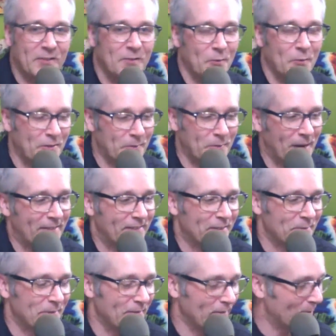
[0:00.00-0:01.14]
for when you arrive,
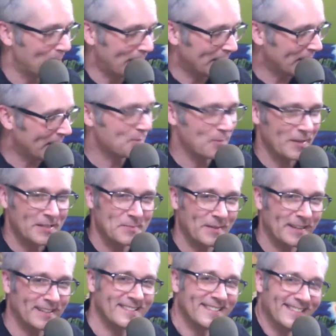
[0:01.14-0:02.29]
is we've all made our
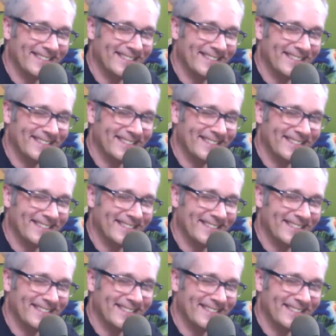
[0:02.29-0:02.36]
spacemans.